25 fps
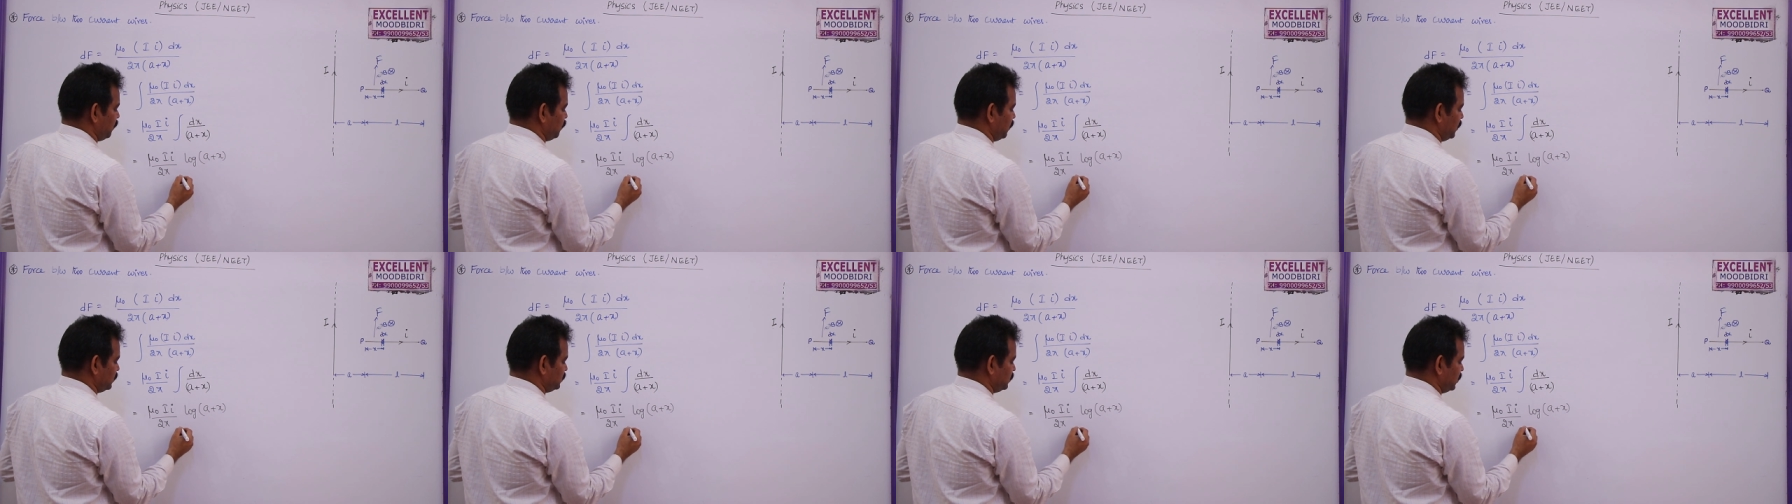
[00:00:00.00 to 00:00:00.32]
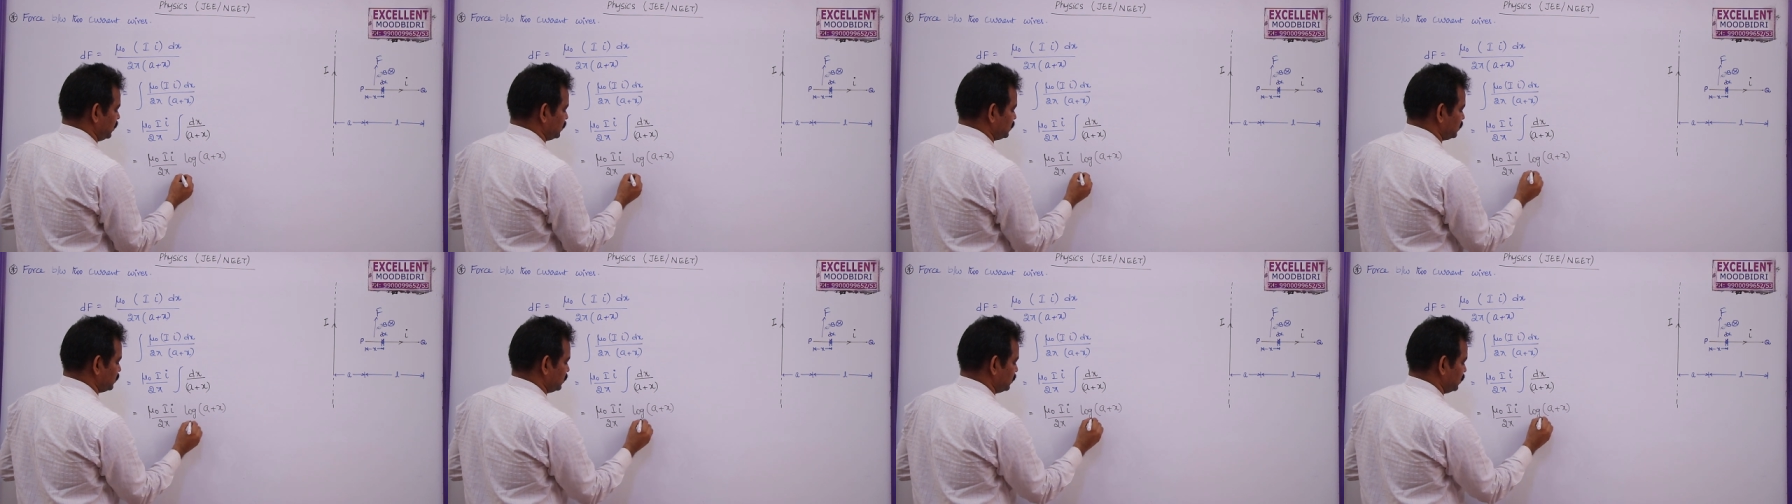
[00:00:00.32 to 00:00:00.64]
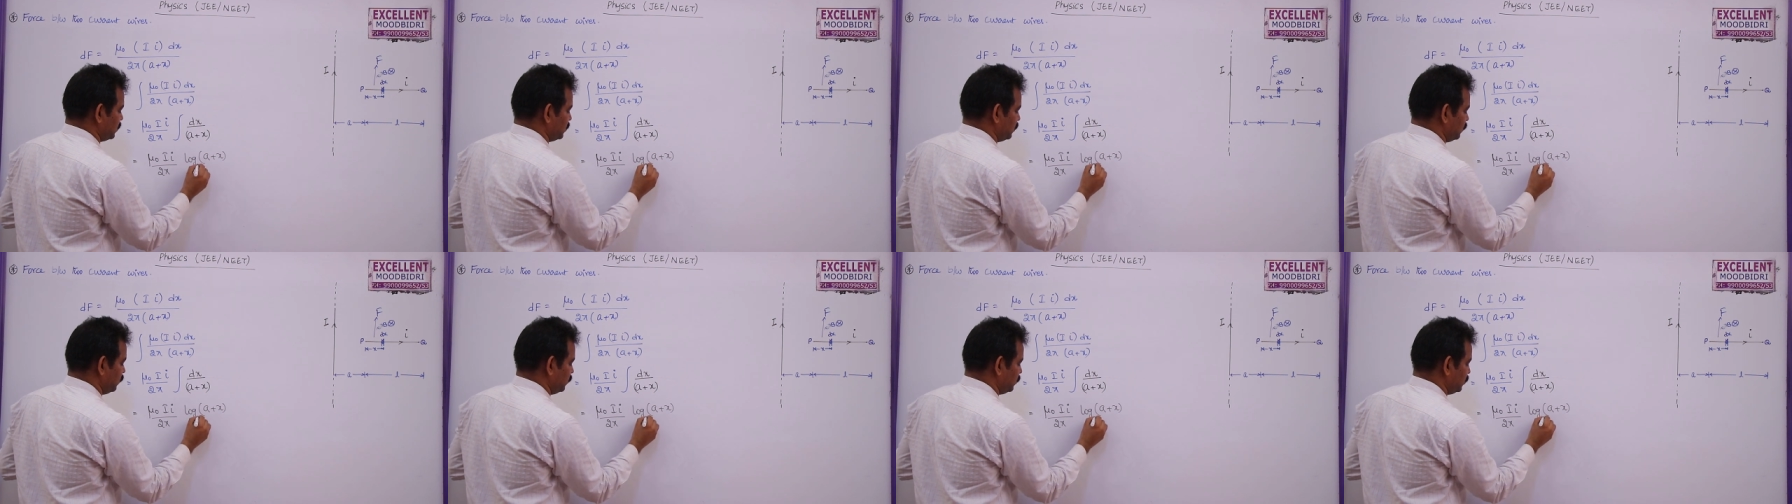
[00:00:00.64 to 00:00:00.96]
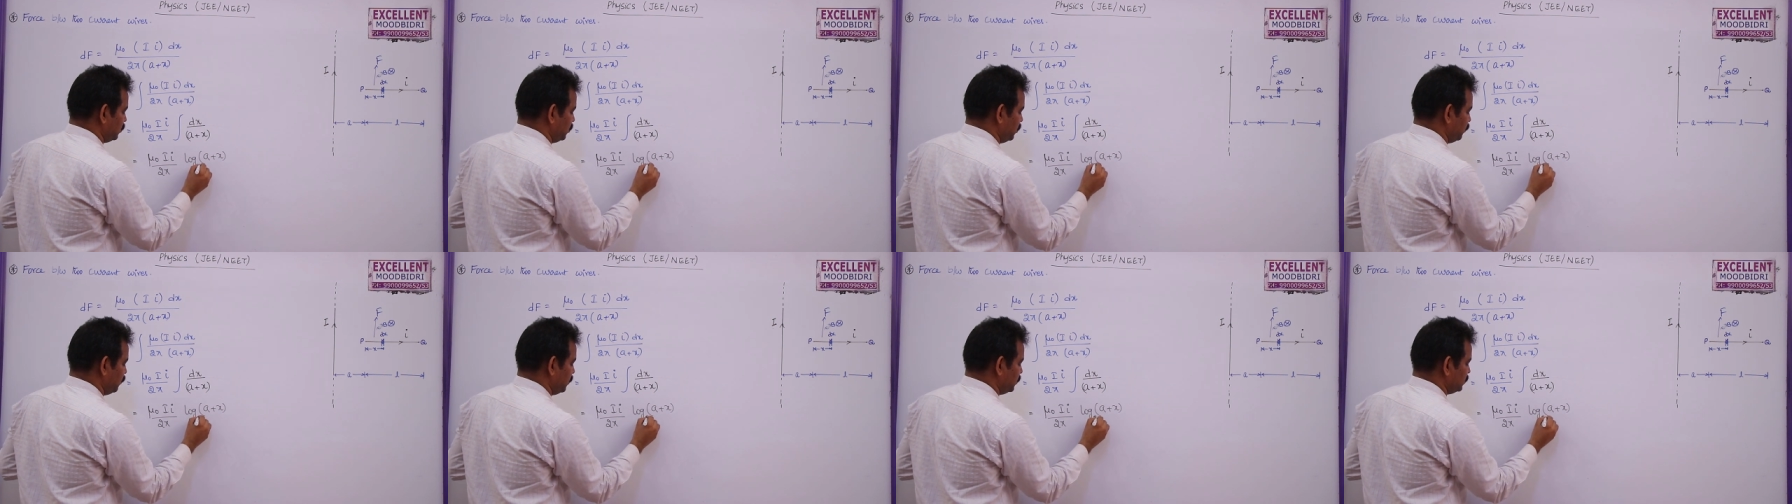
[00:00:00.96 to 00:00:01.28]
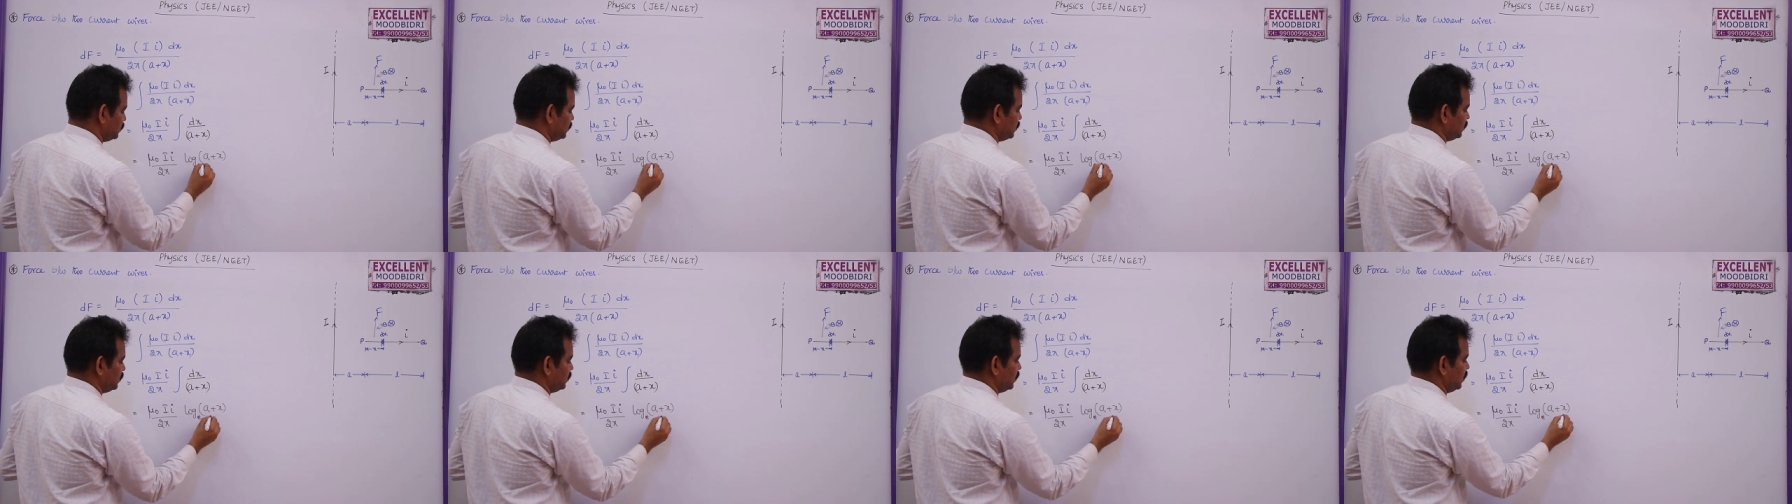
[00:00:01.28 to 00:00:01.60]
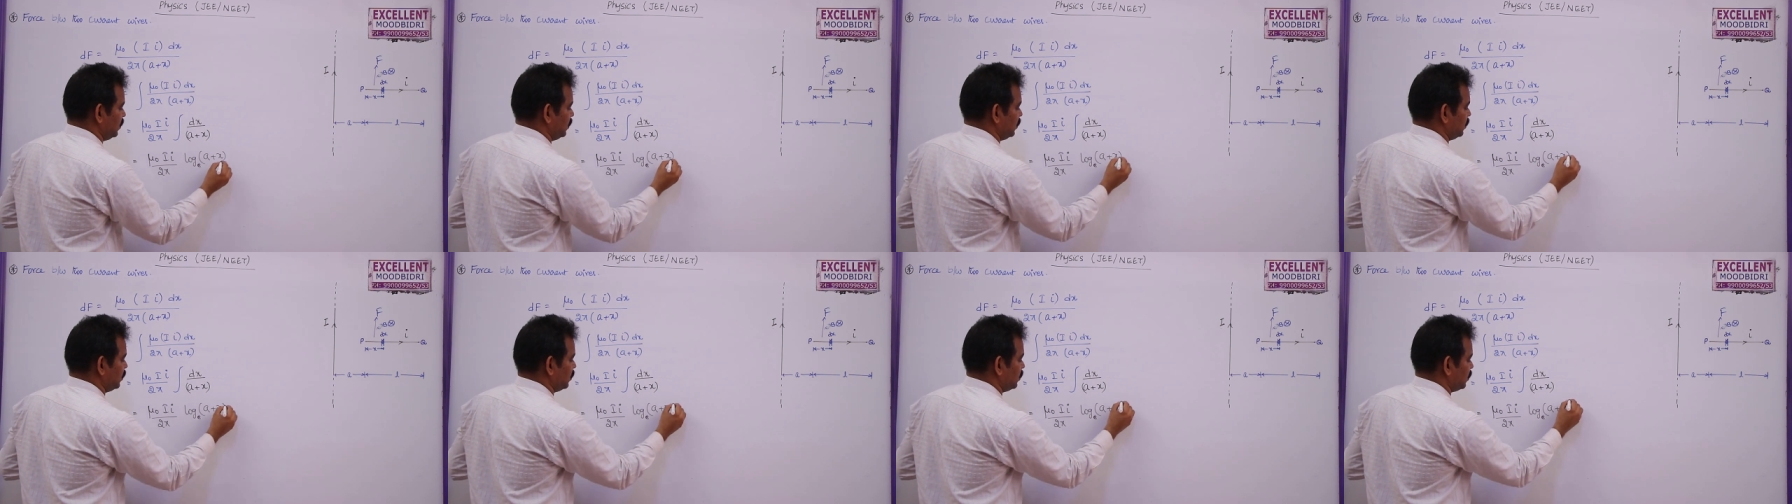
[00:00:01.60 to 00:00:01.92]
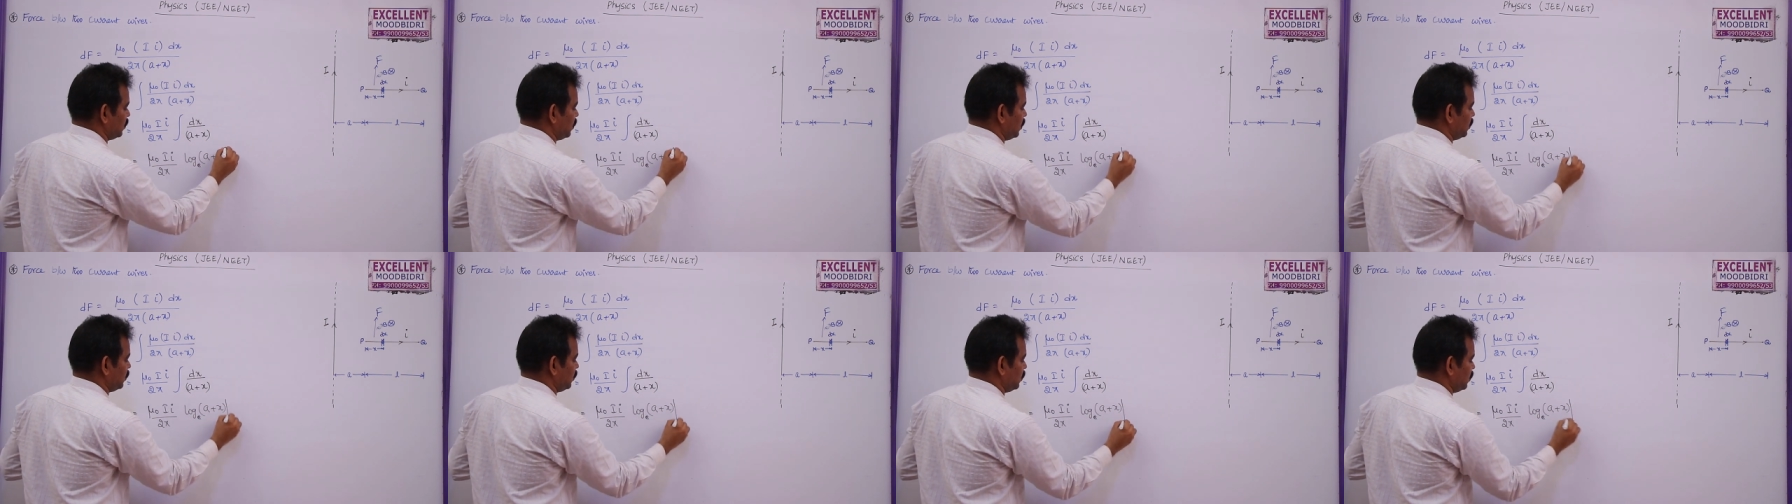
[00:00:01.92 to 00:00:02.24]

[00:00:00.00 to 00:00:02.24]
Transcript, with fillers: plus x uh, with limits e and